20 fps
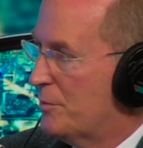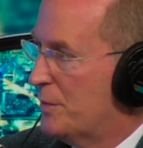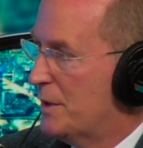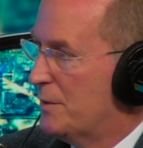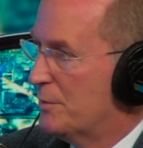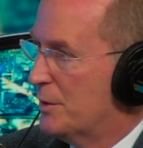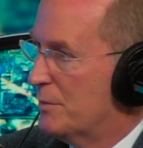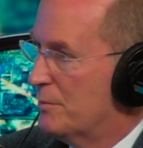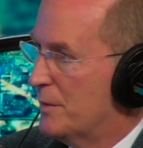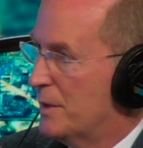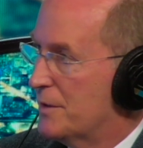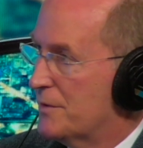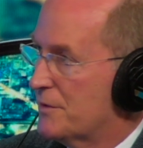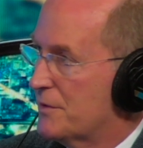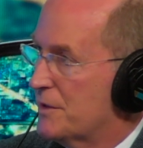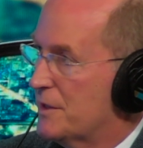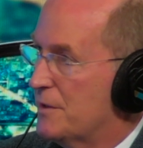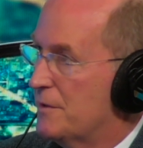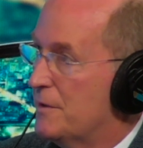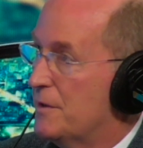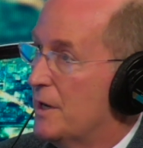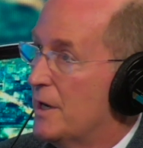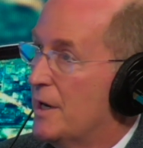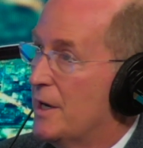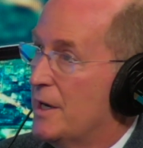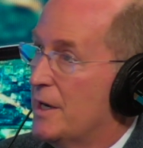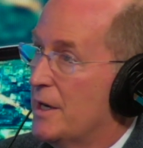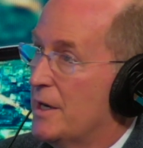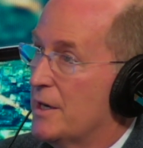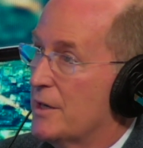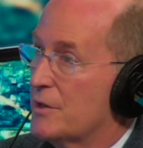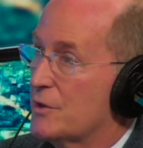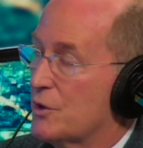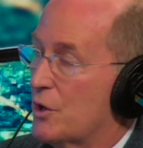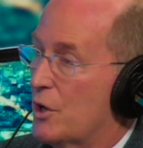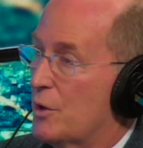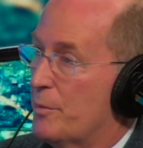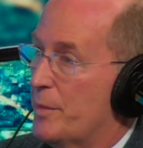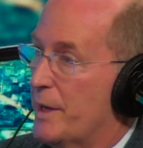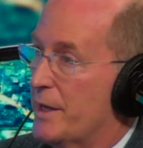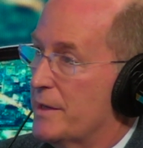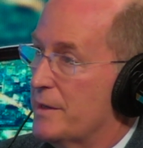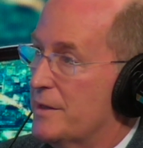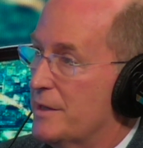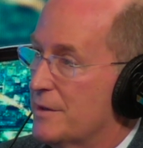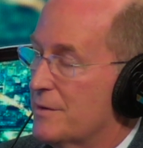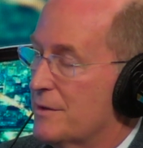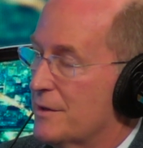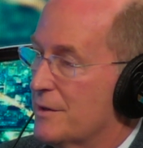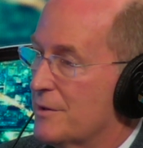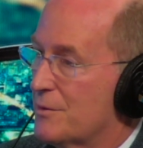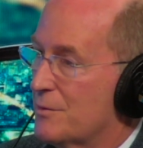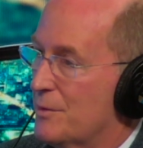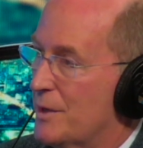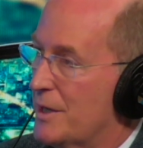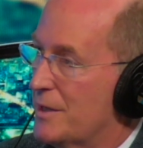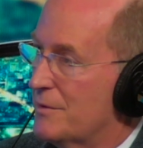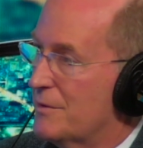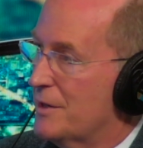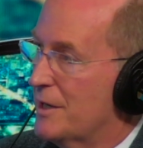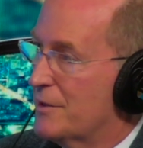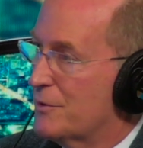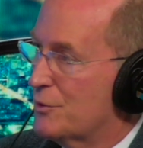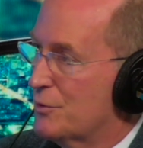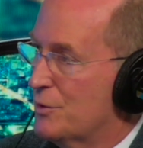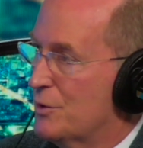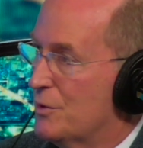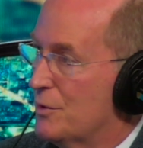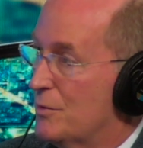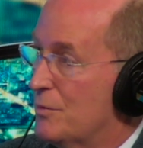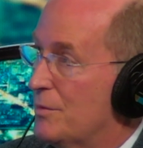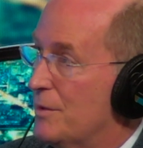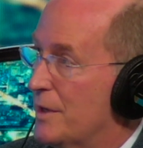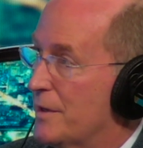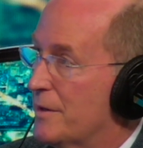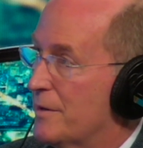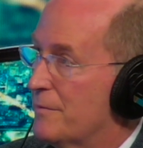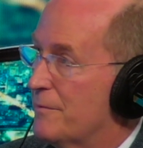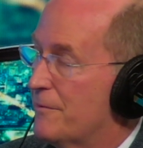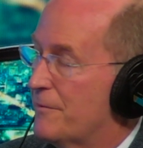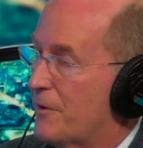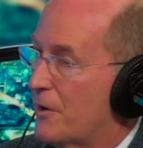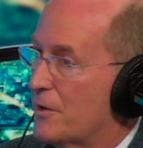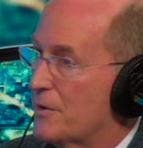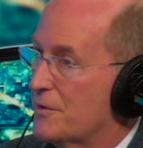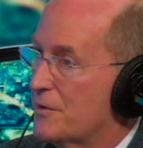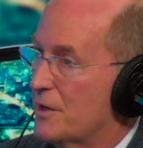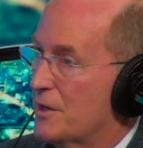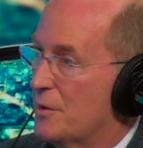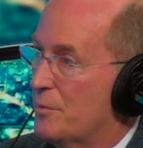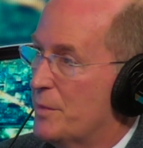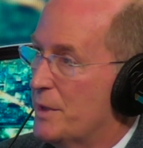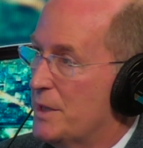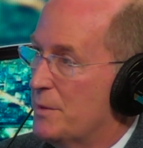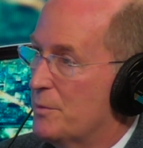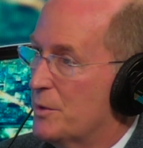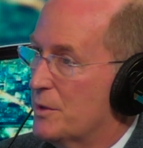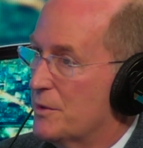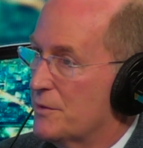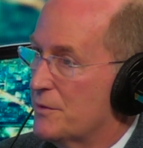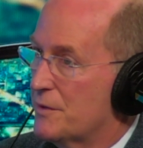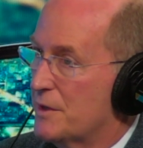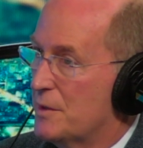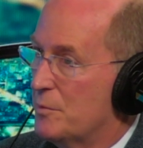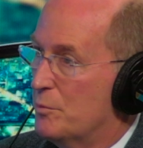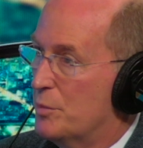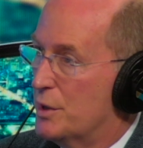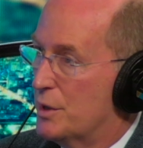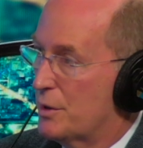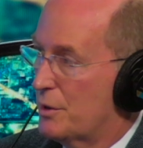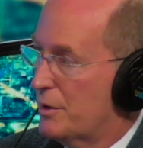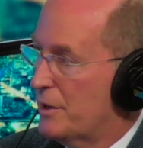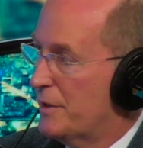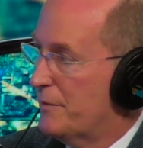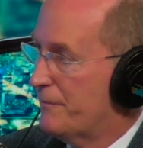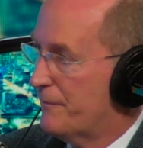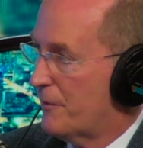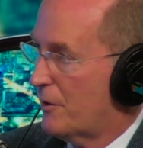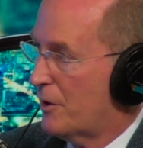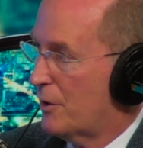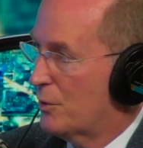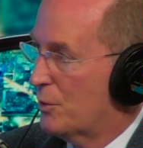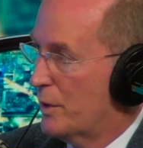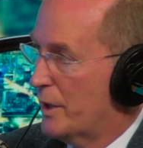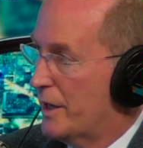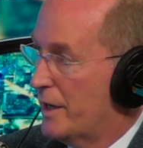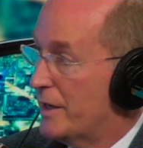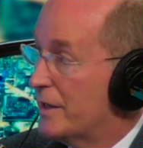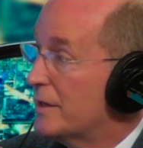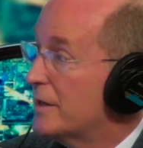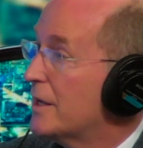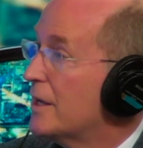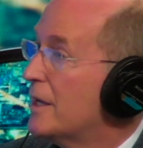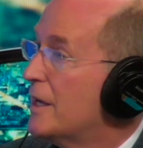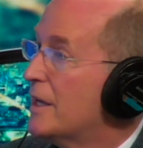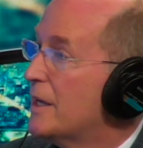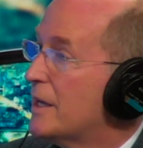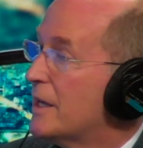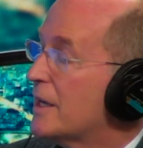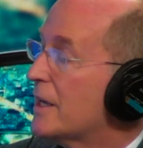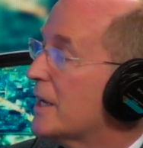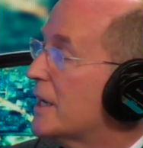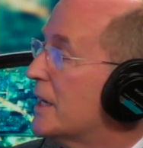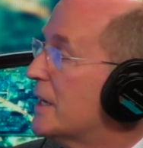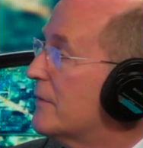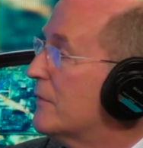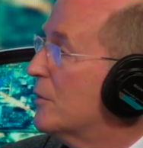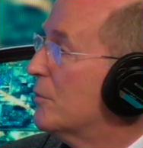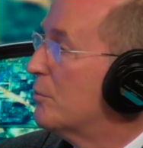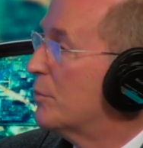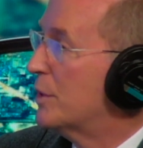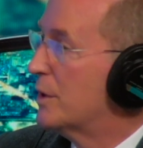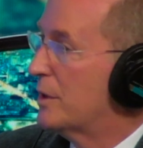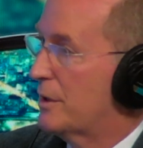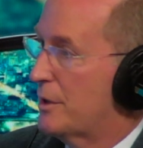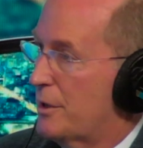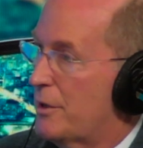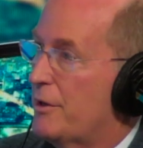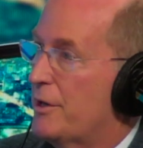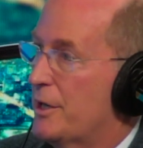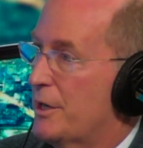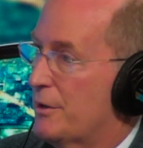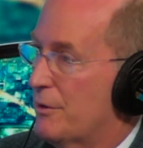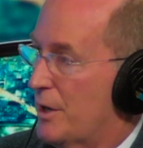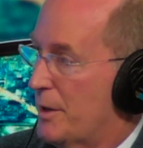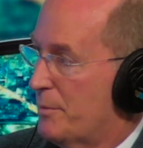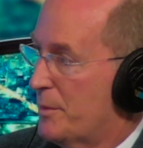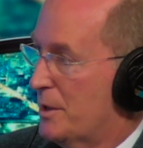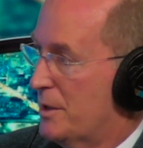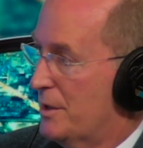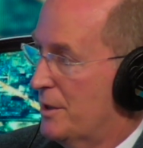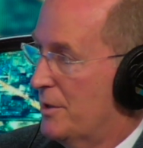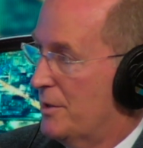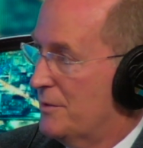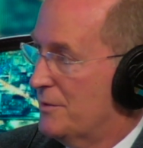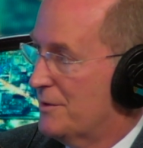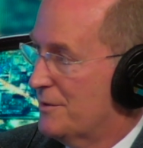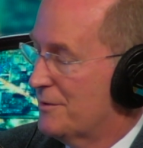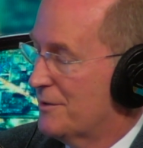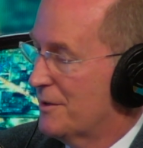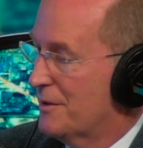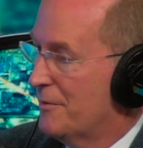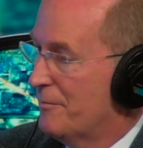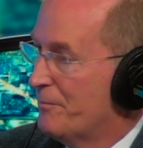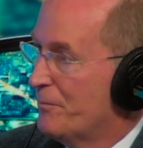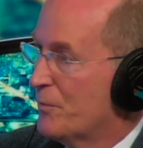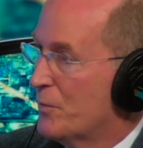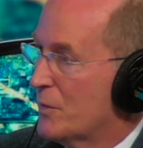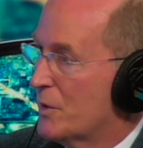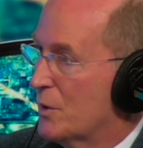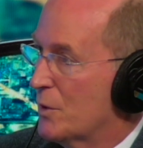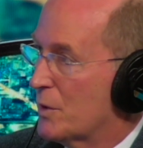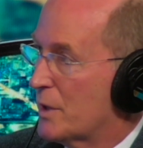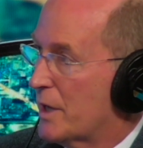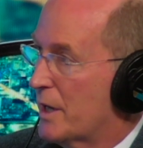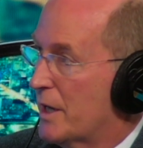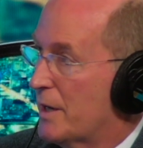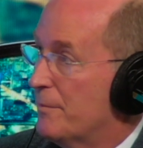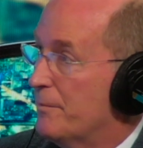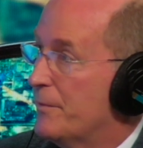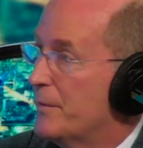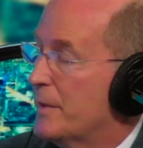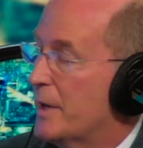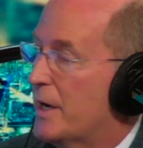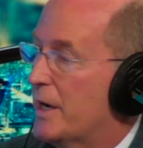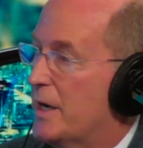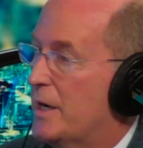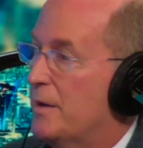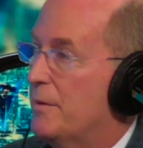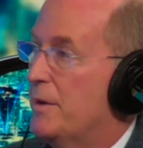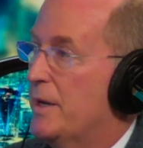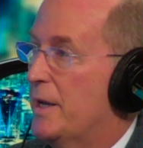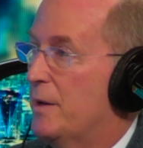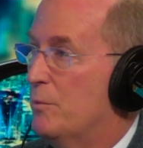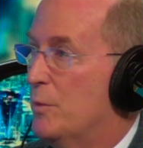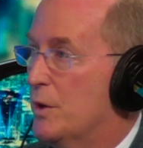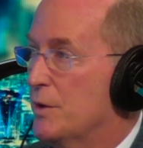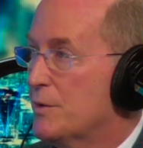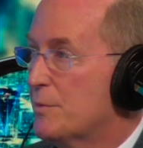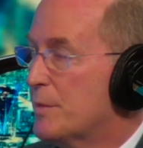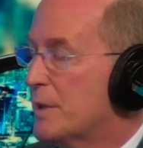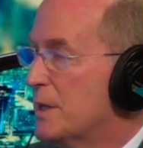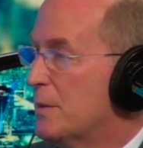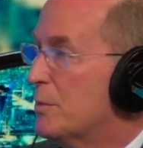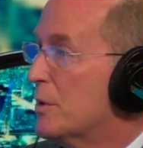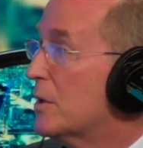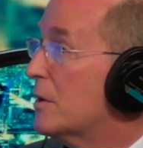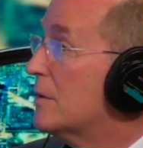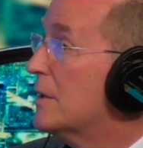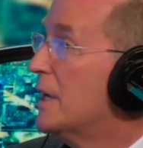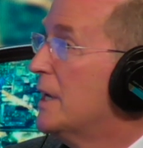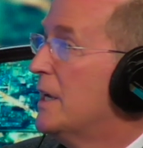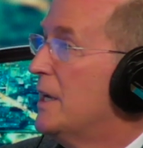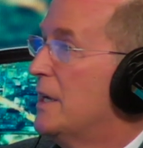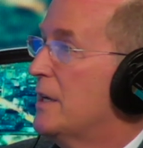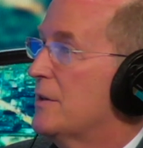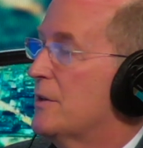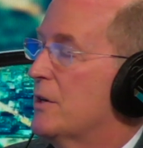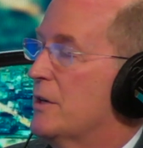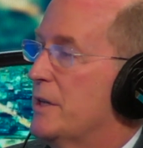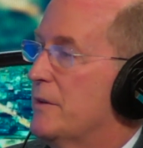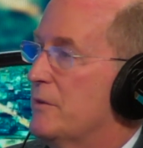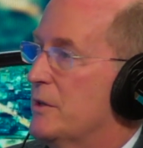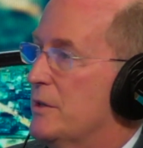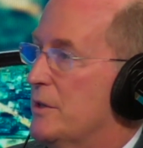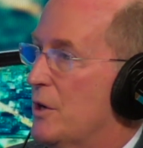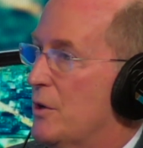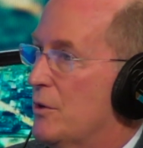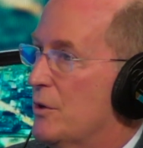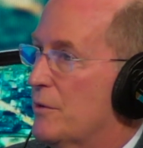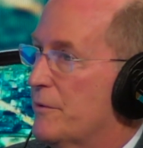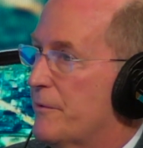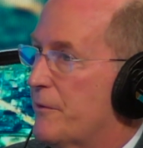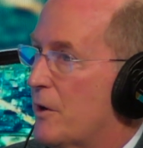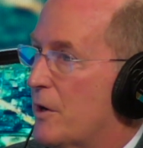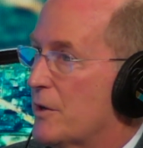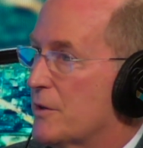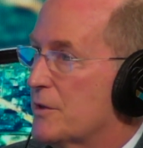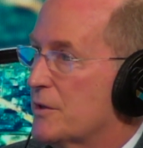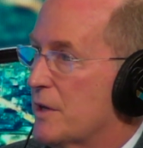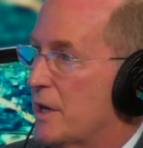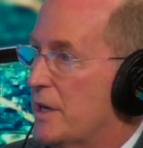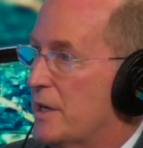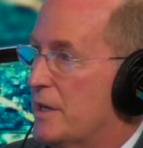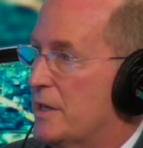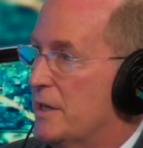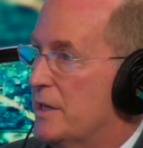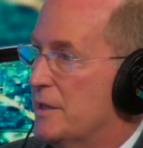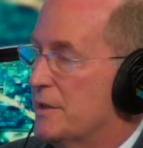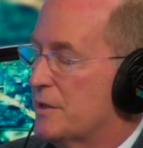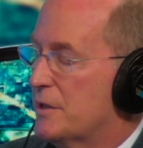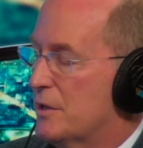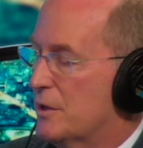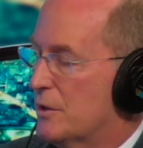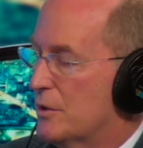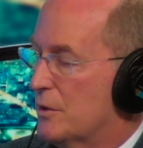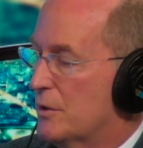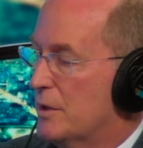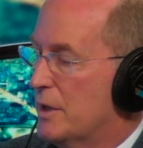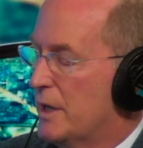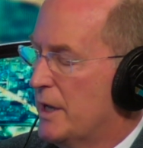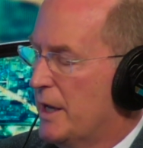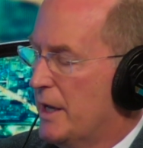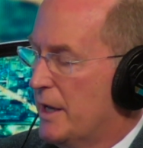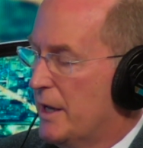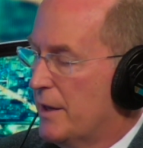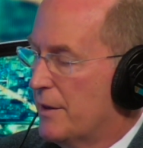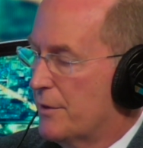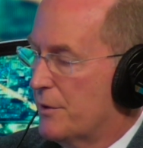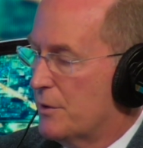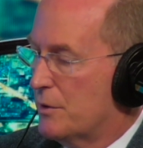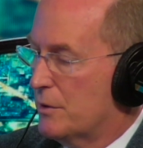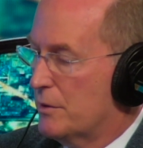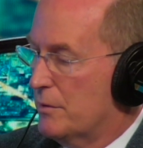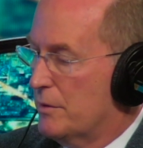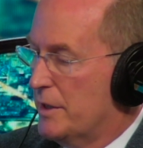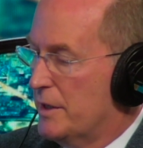people must see sharp at distance. Well, that's not true. Uh, farsighted people see blurry far away and even blurrier up hmm. close. Hmm. Okay, uh, and most people don't even know they're farsighted until they're